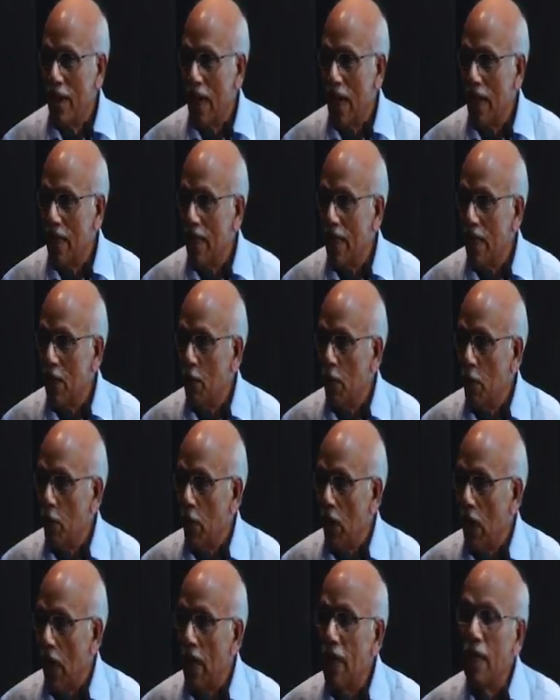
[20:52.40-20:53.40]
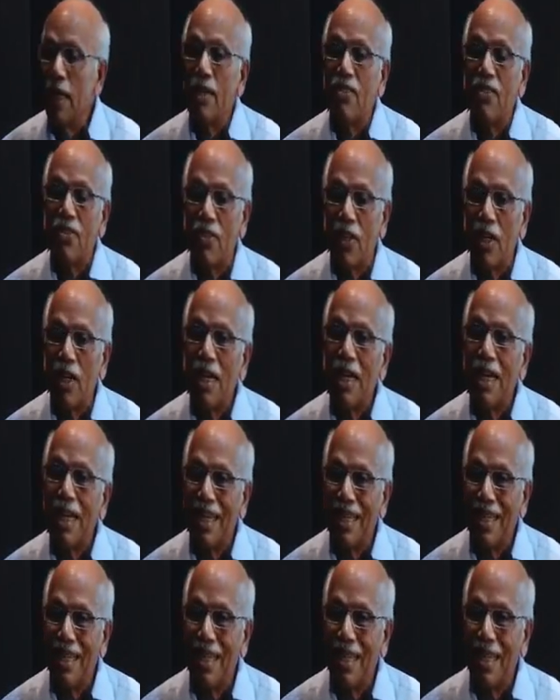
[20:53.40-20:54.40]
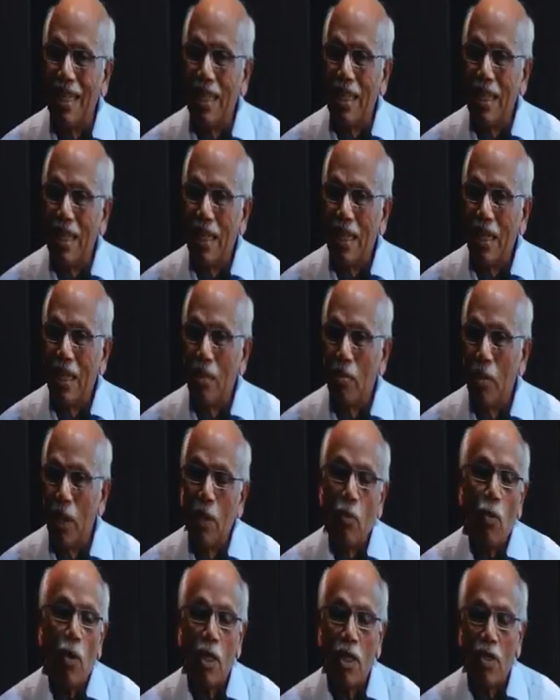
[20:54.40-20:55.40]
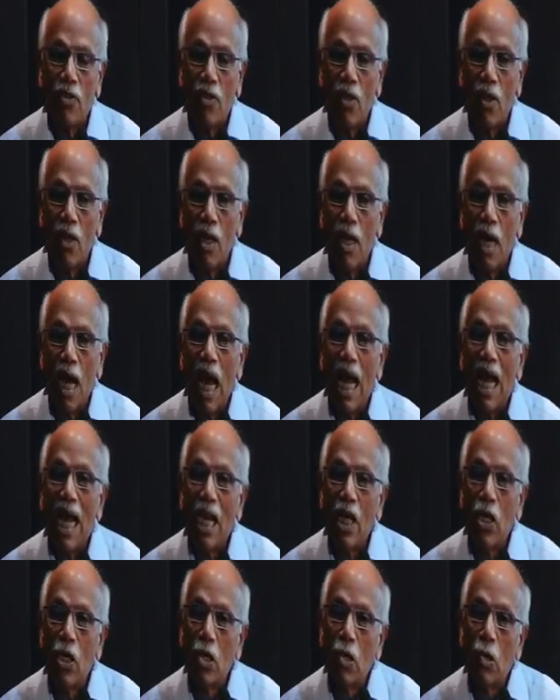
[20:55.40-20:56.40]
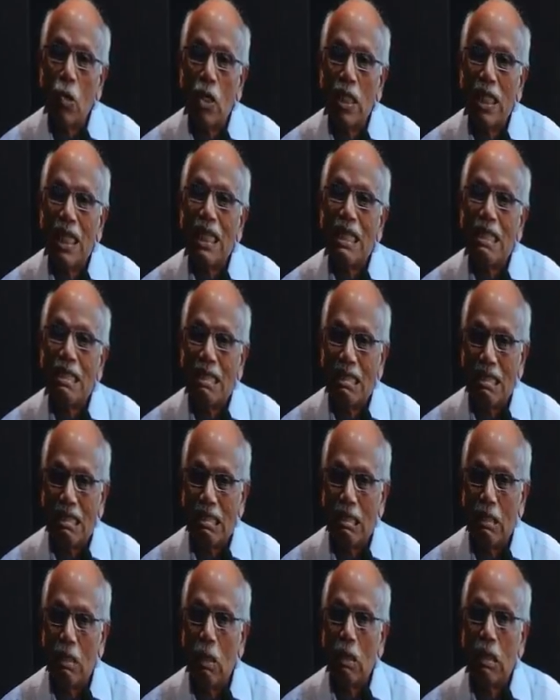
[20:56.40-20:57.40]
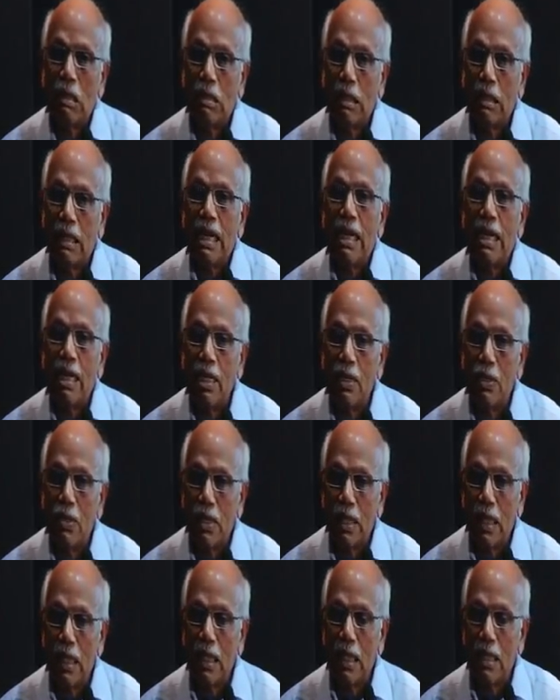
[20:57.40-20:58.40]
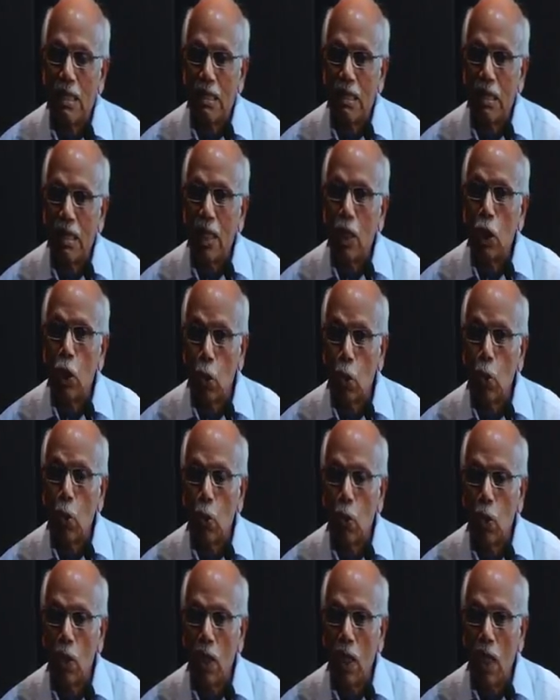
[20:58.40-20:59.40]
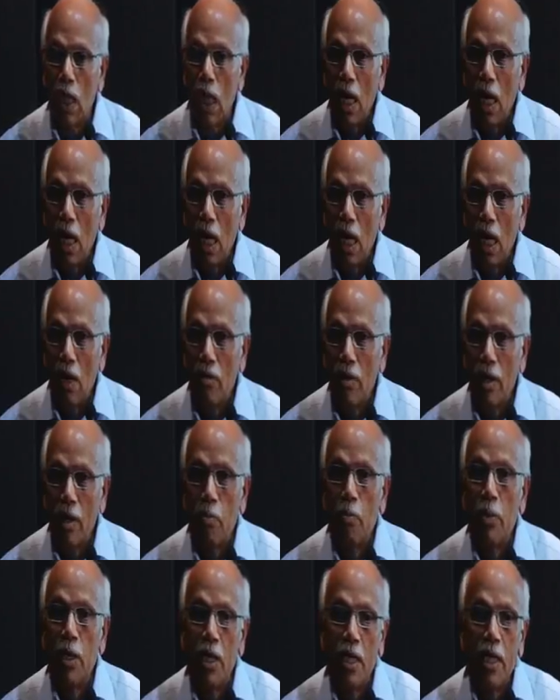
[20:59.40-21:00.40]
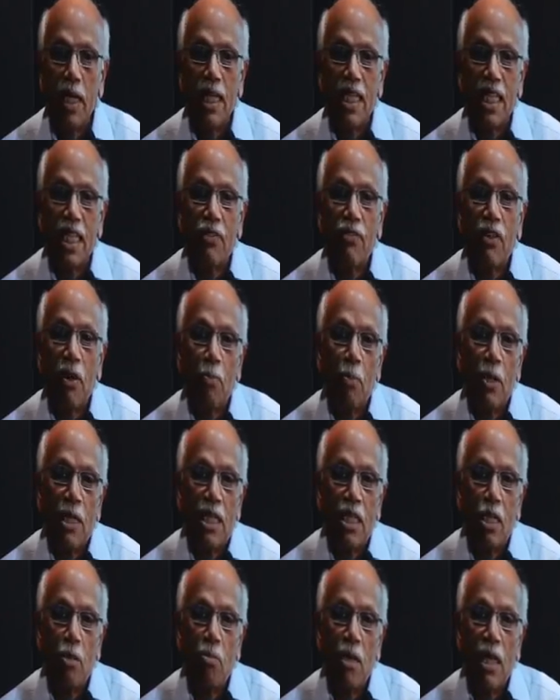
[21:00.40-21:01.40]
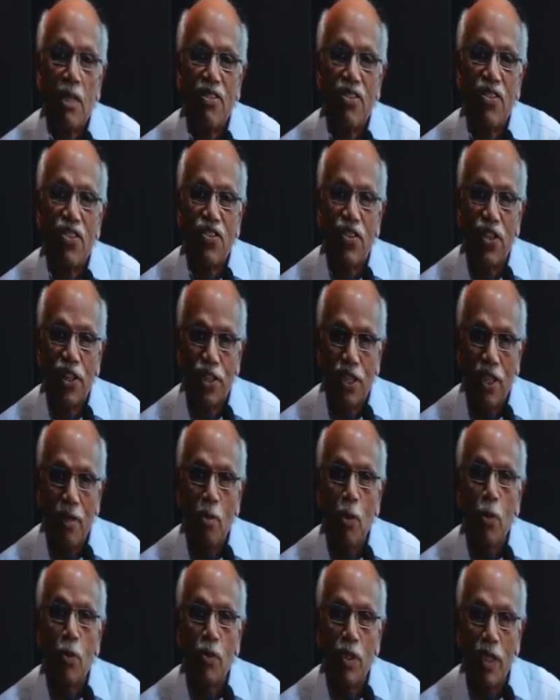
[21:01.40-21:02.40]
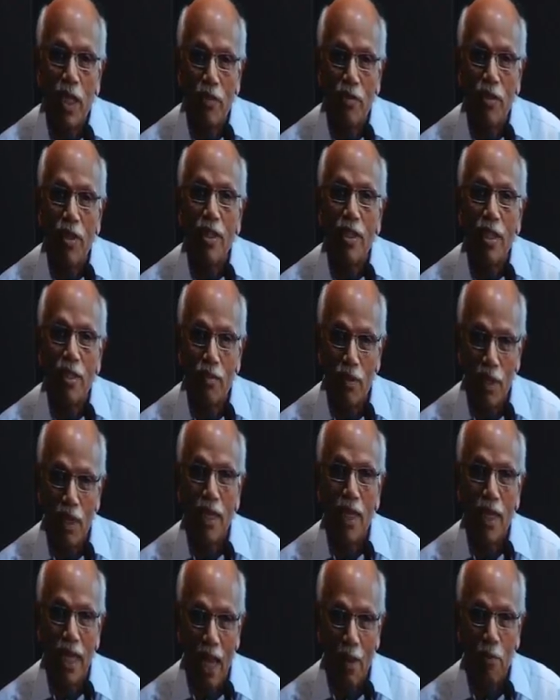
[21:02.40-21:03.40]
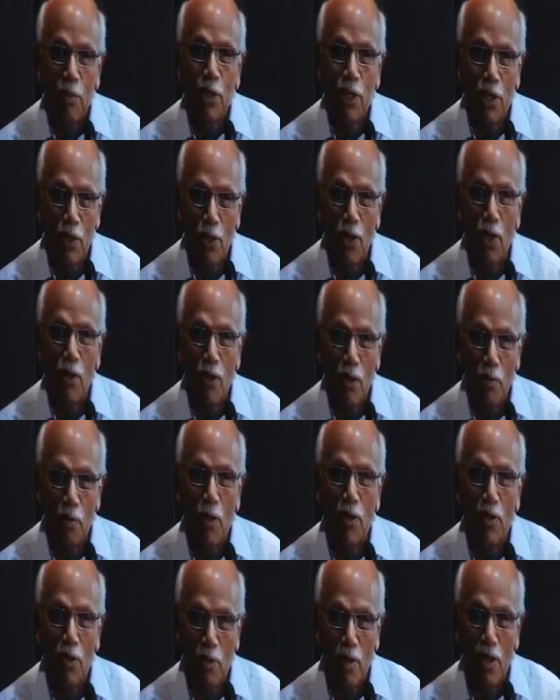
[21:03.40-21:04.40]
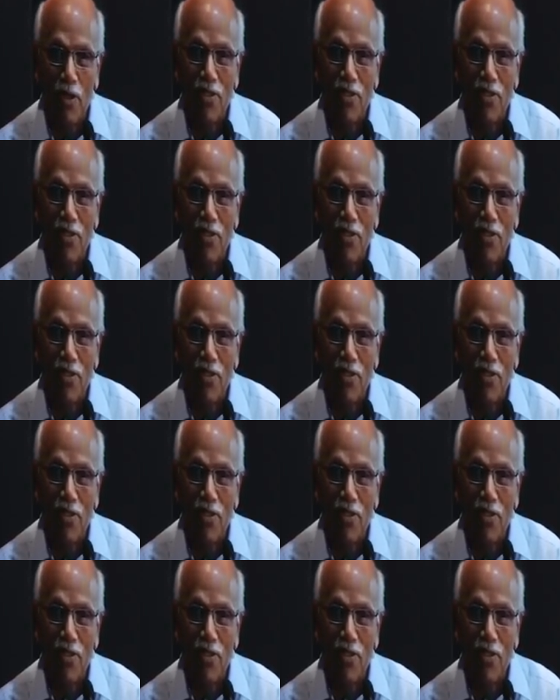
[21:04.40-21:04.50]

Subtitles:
And these people unnecessarily die by what is called iatrogenesis, doctor-induced illness, through our biggest weapons of mass destruction, about which I have written with the caption called Weapons of